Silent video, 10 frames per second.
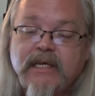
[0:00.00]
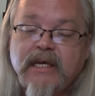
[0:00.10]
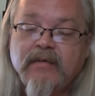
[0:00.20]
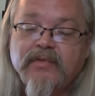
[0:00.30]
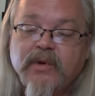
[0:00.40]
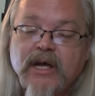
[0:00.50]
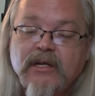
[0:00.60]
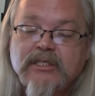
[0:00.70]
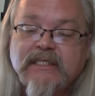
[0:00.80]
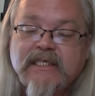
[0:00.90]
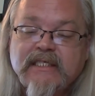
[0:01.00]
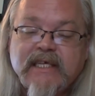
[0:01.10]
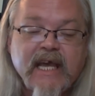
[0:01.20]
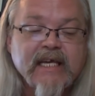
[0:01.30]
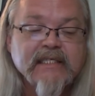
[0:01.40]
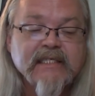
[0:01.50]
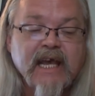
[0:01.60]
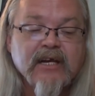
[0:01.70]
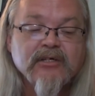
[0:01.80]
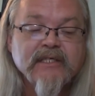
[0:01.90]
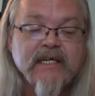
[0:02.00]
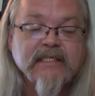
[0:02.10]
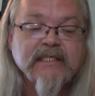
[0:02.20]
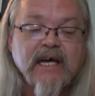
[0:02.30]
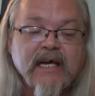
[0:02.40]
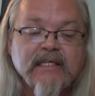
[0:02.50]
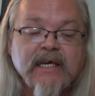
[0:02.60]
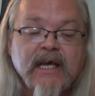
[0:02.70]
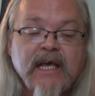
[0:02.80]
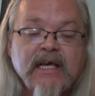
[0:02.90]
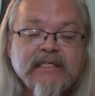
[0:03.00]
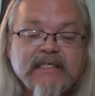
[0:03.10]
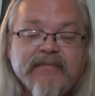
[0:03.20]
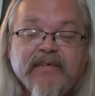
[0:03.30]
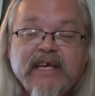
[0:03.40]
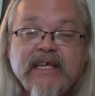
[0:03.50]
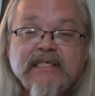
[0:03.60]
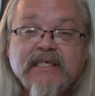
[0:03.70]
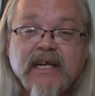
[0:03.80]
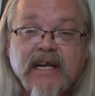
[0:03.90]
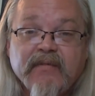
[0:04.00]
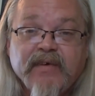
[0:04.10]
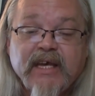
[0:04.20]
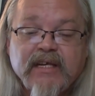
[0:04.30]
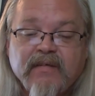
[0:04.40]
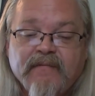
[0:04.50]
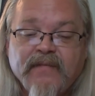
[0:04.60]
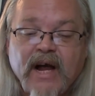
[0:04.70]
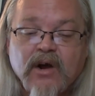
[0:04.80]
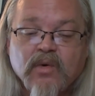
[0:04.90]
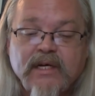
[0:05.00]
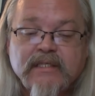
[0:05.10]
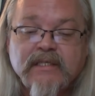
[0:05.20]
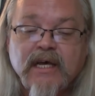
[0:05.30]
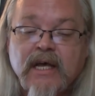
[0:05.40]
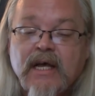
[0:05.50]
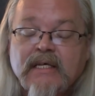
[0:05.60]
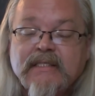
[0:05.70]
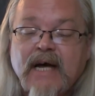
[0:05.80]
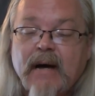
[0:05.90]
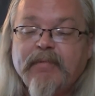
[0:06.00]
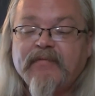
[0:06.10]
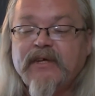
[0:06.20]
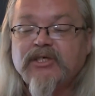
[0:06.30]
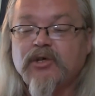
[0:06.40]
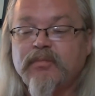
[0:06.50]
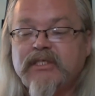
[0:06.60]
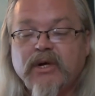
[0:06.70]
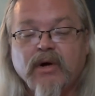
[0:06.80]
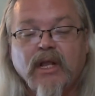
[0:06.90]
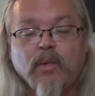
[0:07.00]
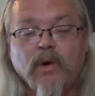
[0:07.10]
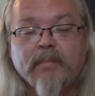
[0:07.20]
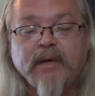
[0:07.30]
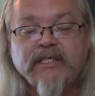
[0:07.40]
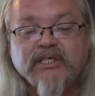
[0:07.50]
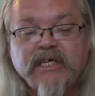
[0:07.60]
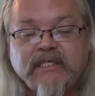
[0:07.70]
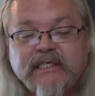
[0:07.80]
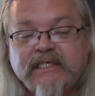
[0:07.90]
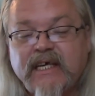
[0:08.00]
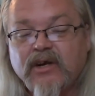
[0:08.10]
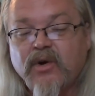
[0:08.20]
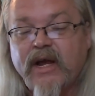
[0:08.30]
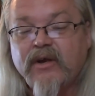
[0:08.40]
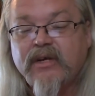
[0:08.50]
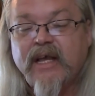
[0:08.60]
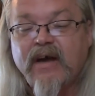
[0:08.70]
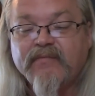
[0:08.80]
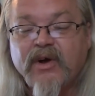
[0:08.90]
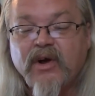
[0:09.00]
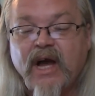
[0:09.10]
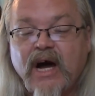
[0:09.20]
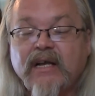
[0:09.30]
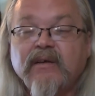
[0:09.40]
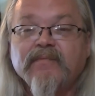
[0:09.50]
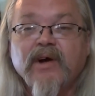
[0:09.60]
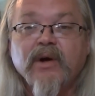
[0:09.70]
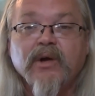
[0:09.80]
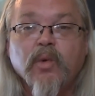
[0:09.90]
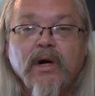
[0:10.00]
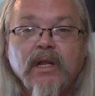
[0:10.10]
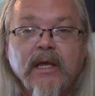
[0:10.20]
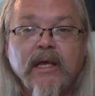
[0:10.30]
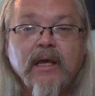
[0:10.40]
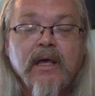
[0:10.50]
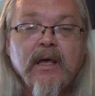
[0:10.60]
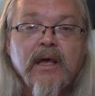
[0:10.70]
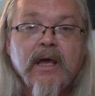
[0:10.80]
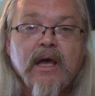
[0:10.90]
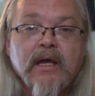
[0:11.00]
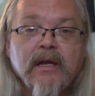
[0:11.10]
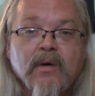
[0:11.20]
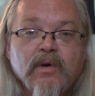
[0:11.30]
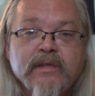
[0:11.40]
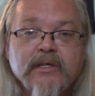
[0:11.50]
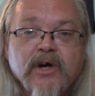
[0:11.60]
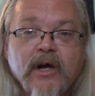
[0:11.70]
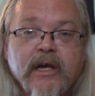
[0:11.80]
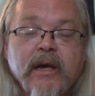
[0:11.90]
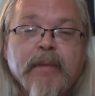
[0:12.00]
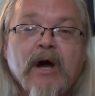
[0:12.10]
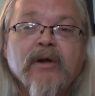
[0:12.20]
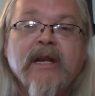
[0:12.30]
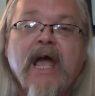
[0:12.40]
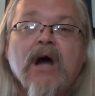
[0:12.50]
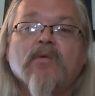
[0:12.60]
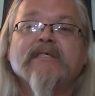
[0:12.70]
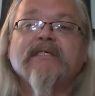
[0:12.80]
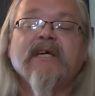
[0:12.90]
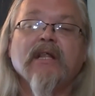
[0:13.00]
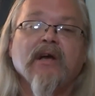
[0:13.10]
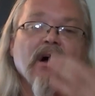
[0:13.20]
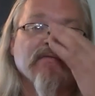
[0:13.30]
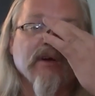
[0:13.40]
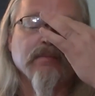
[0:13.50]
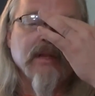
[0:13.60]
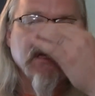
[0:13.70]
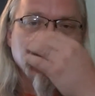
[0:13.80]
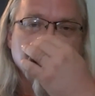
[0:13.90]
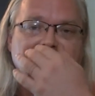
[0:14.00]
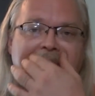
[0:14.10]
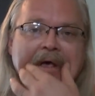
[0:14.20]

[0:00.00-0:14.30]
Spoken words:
of 368 containers at site. Significant fire risk. Top official material at WHIP just disintegrated, got very hot very quickly. And what they're talking about now is sealing off completely